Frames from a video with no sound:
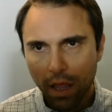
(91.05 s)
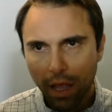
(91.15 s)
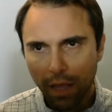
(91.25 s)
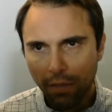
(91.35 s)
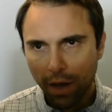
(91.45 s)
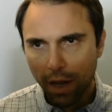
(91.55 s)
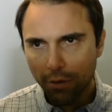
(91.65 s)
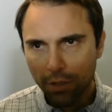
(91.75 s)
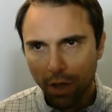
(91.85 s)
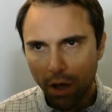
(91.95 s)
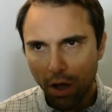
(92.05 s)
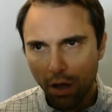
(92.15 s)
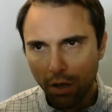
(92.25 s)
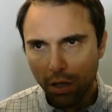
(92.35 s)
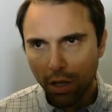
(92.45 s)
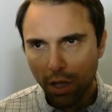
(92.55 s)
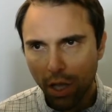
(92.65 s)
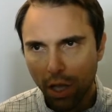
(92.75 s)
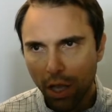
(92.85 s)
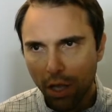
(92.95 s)
and then I use awk
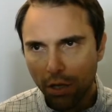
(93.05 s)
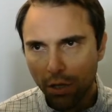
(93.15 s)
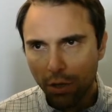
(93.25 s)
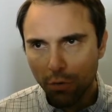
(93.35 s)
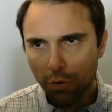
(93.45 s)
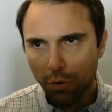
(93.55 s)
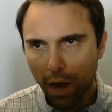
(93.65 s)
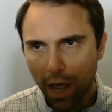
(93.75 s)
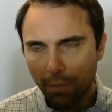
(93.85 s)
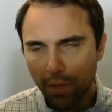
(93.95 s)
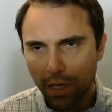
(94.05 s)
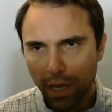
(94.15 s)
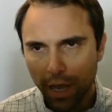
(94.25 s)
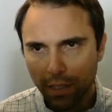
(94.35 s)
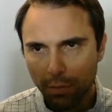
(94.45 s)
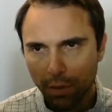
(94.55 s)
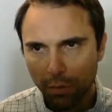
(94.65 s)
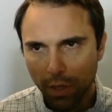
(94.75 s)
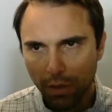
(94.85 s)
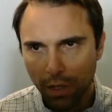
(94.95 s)
to grab the text
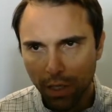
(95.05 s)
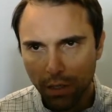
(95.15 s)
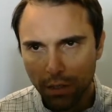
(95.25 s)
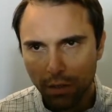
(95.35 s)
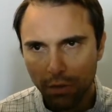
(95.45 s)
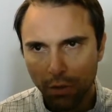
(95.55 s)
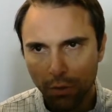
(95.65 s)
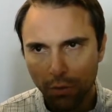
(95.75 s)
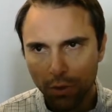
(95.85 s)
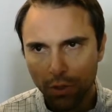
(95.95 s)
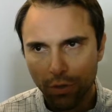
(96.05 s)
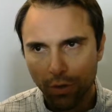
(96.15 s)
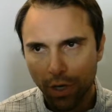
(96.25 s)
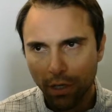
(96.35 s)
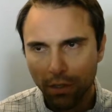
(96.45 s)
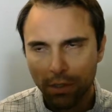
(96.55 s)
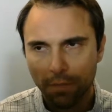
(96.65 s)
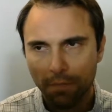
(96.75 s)
between these two strings.